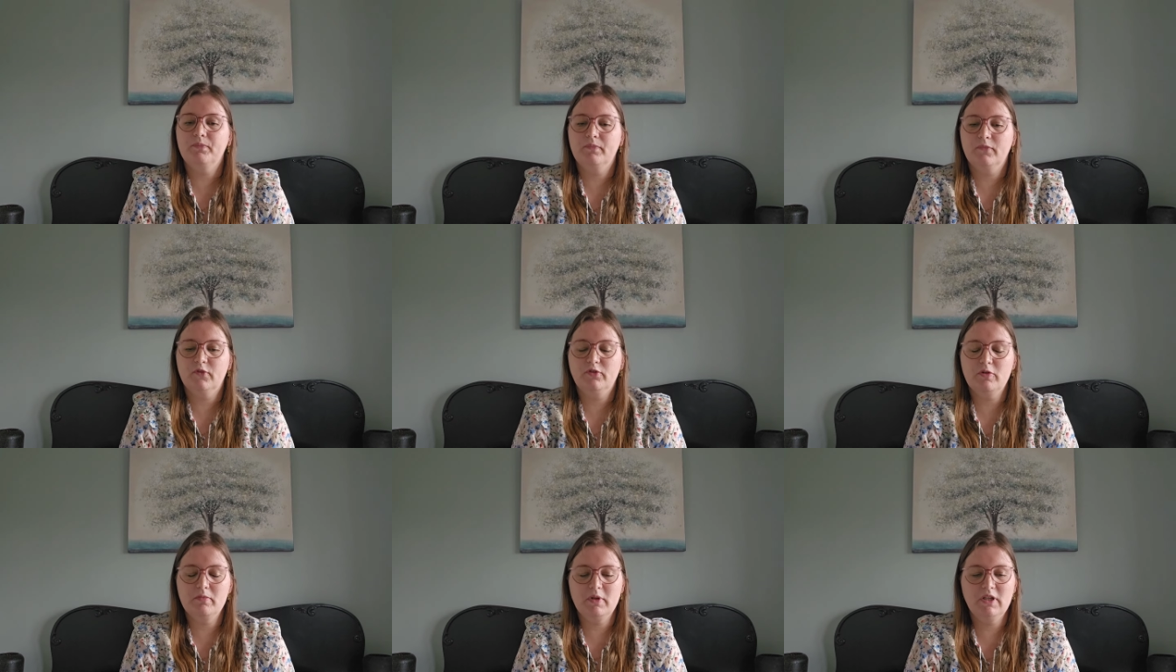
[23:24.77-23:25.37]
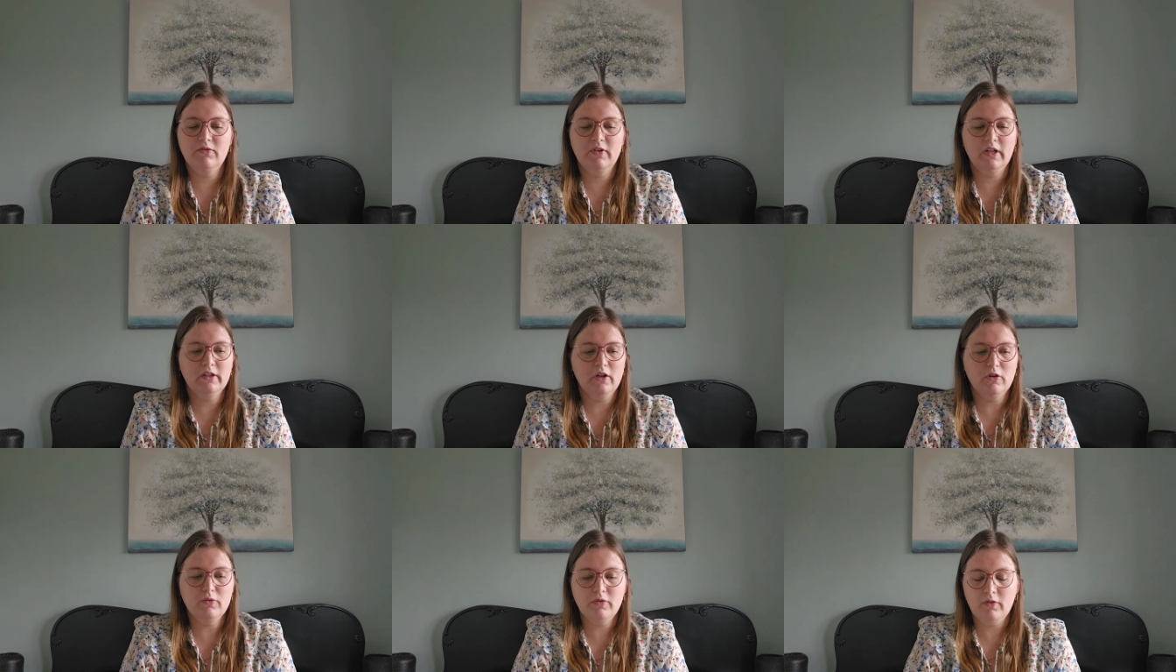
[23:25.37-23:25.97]
for me
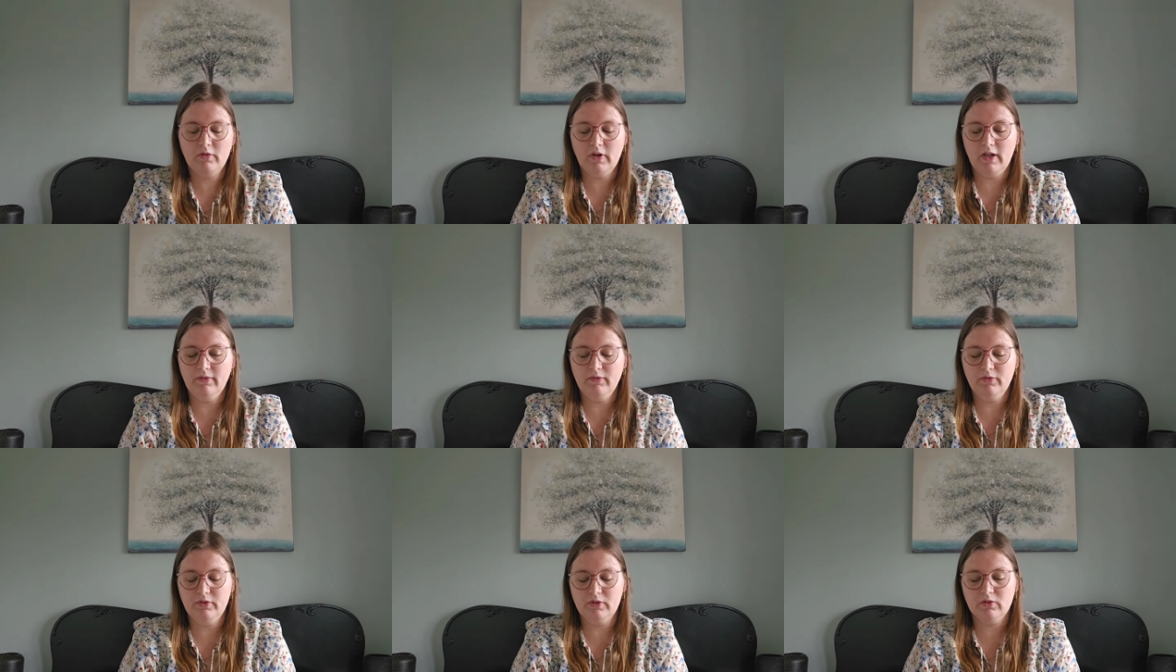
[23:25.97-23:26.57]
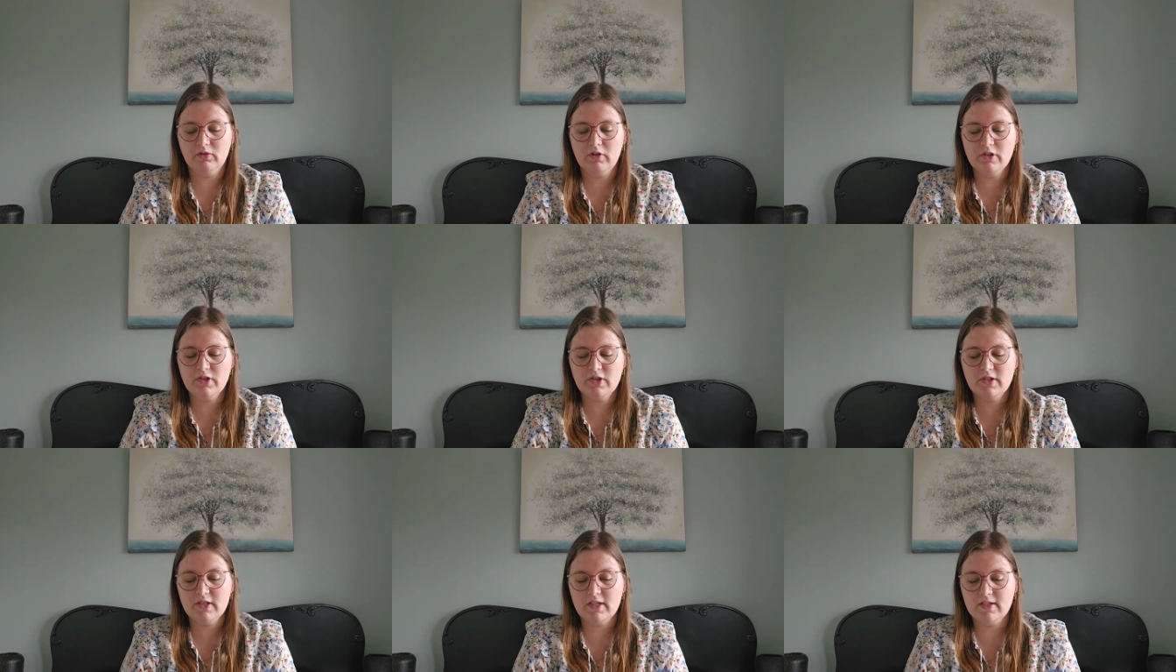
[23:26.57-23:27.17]
1/1 for
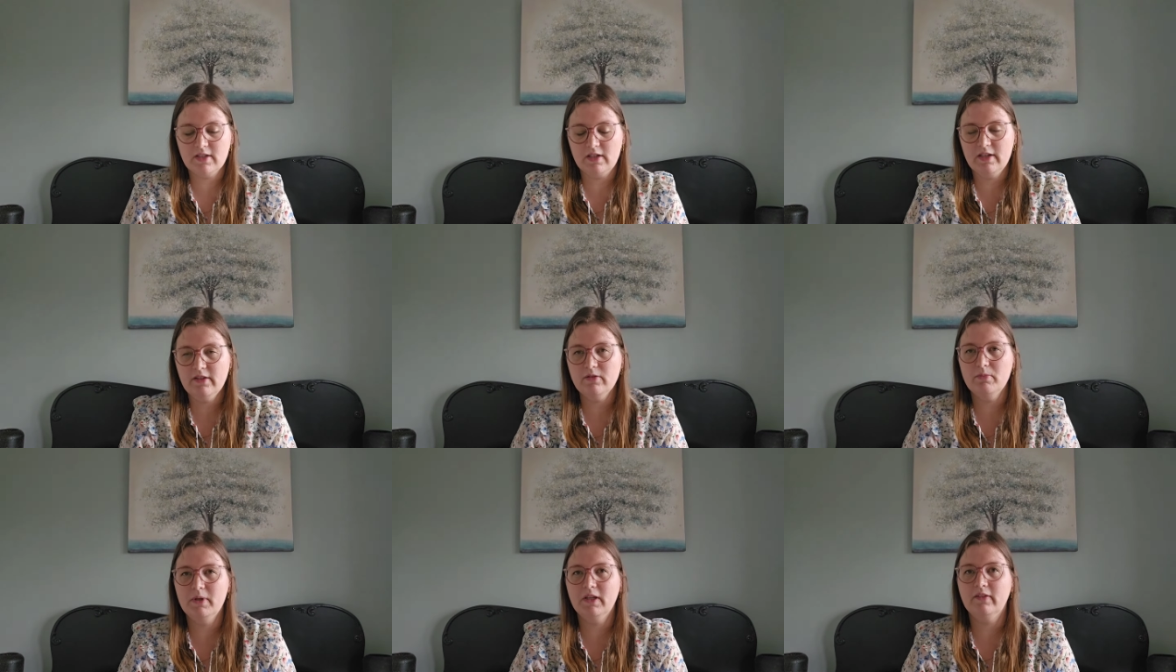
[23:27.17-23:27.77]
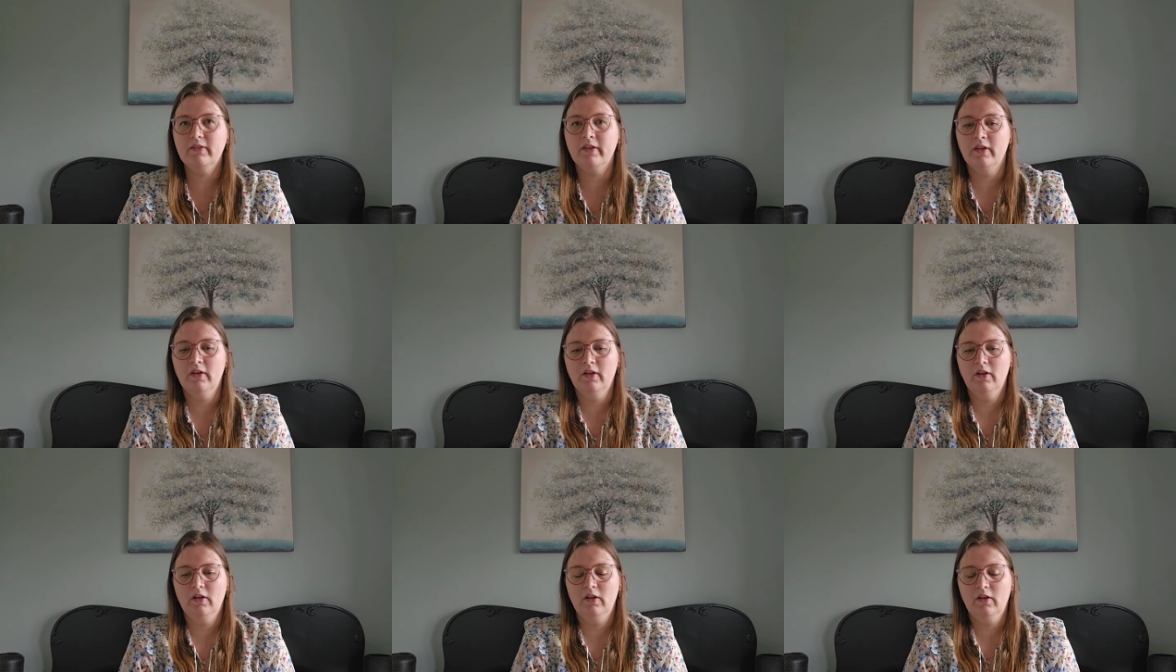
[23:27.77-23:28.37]
crosses is a little bit
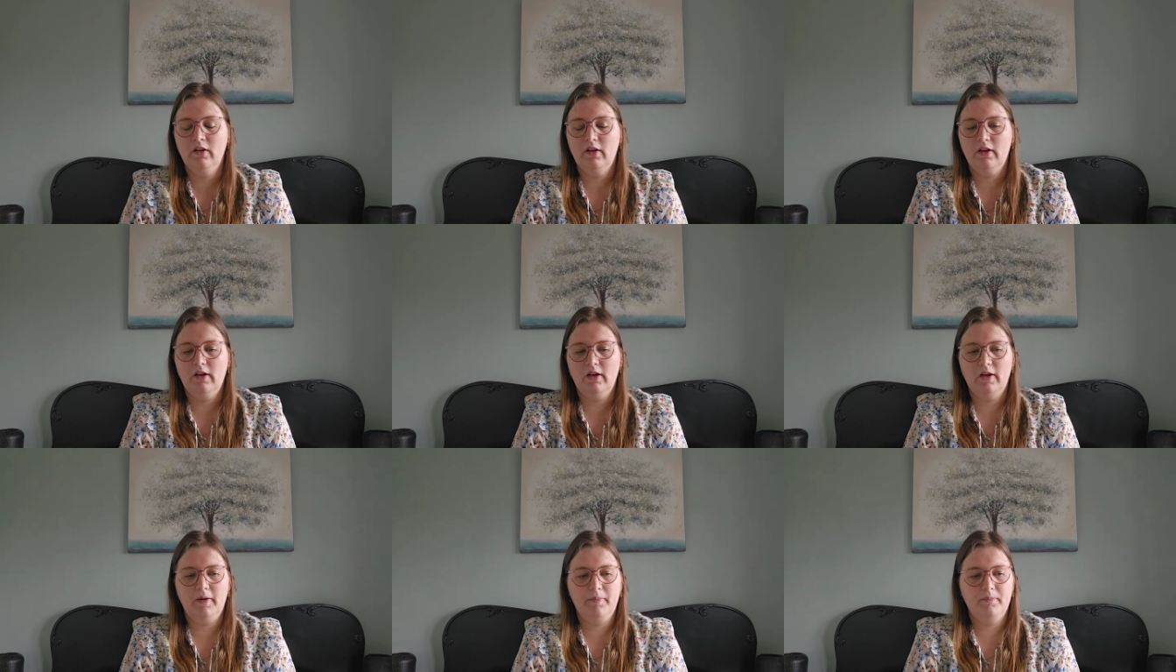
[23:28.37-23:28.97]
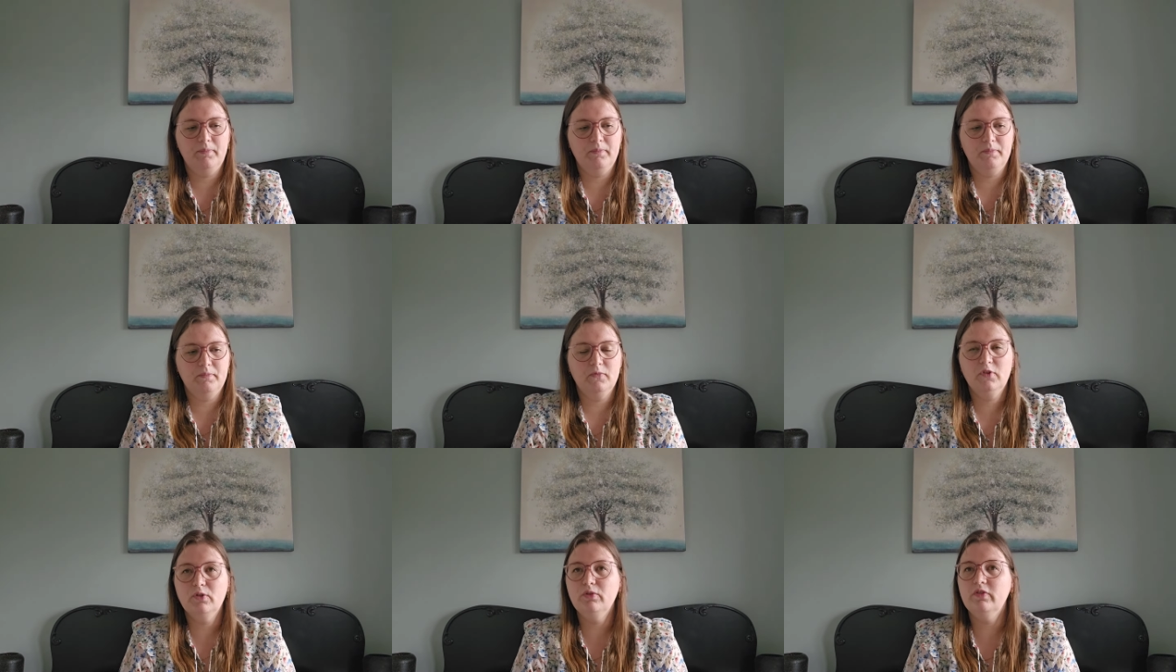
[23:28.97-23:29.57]

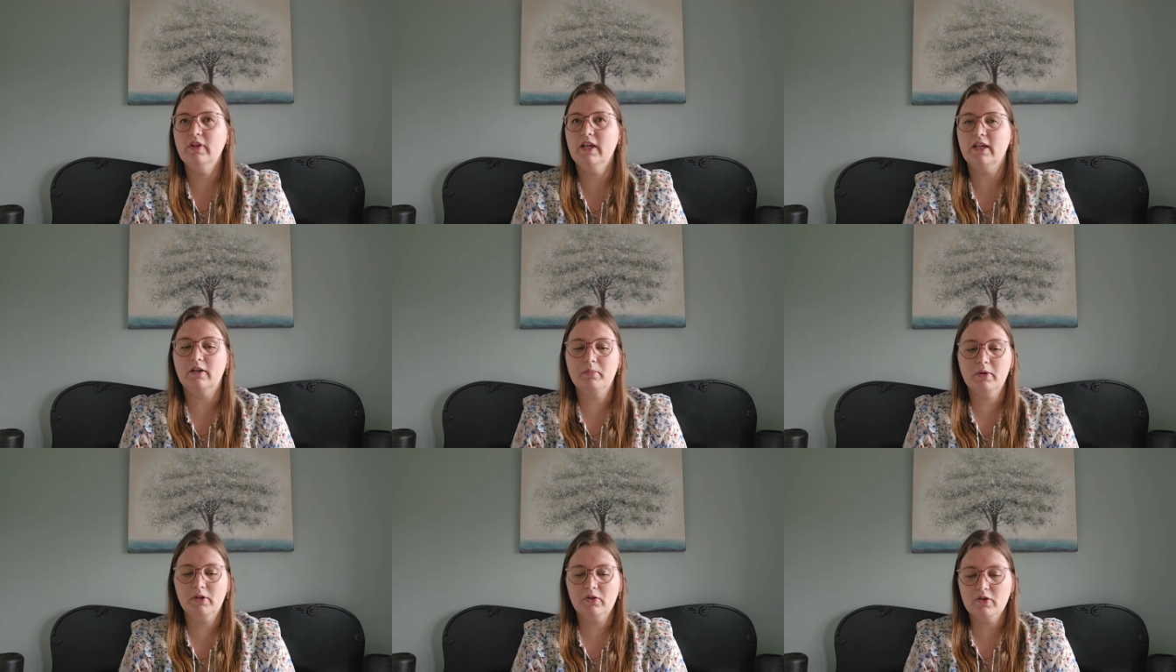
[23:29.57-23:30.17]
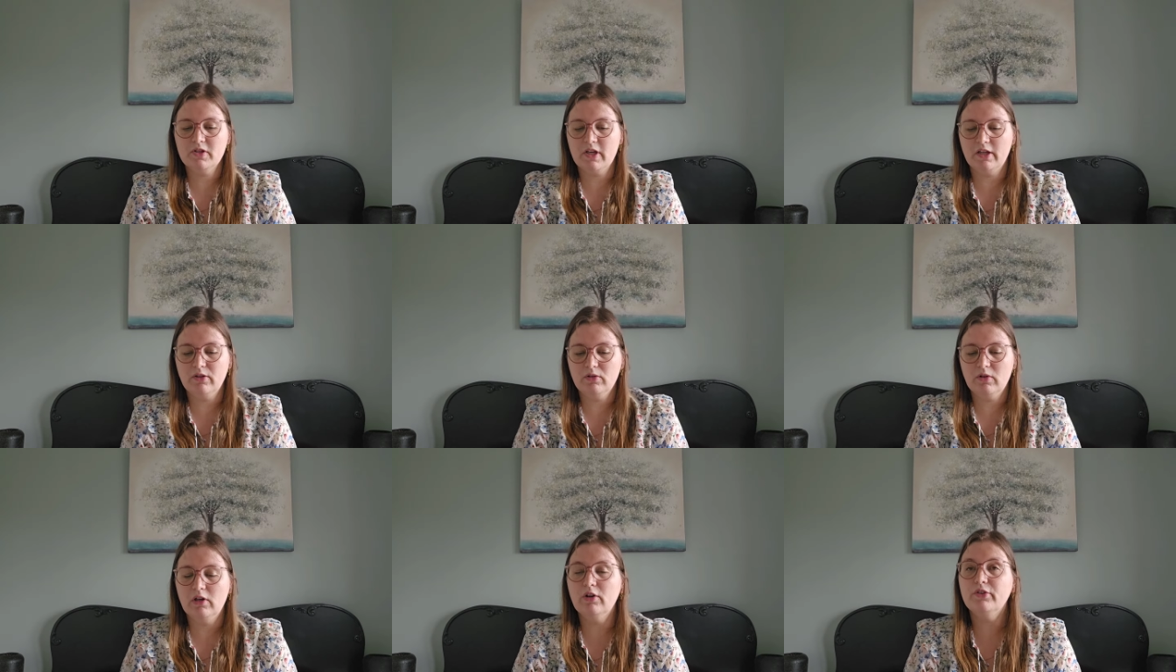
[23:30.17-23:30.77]
too thick because I
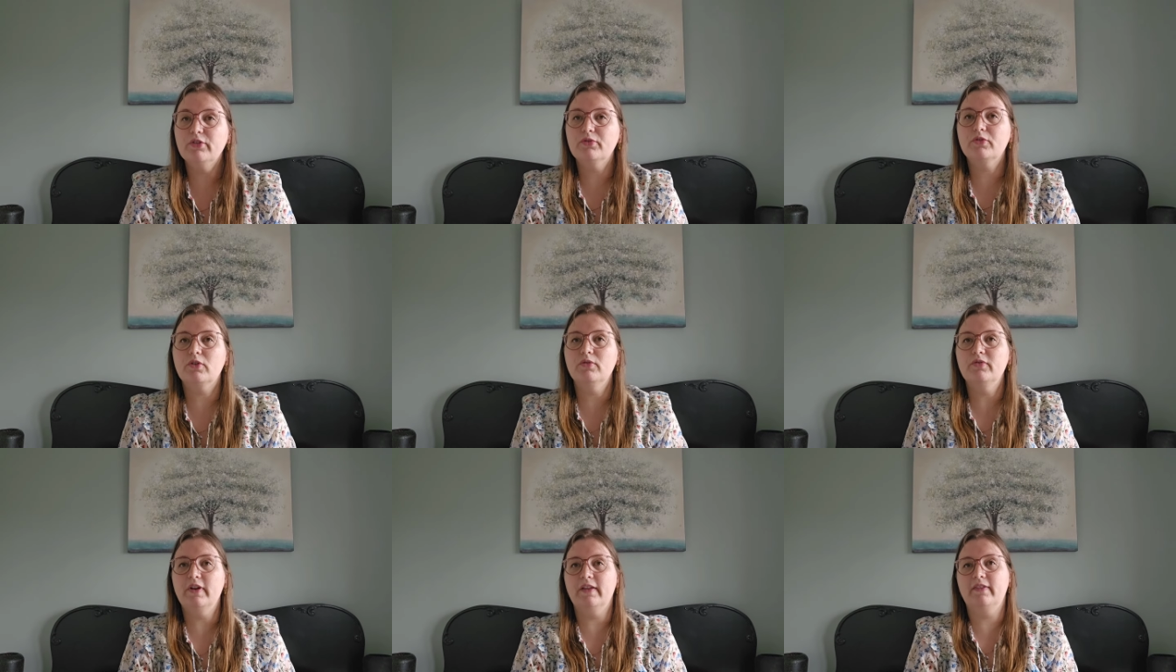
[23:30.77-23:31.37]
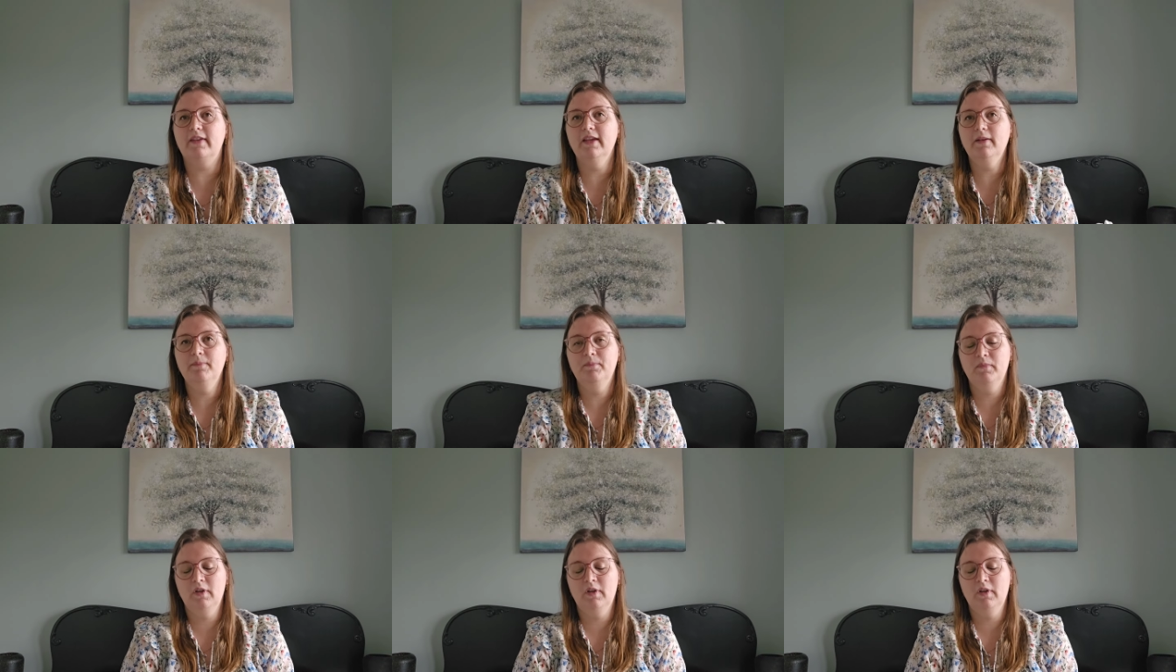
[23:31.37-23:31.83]
do a lot of confetti.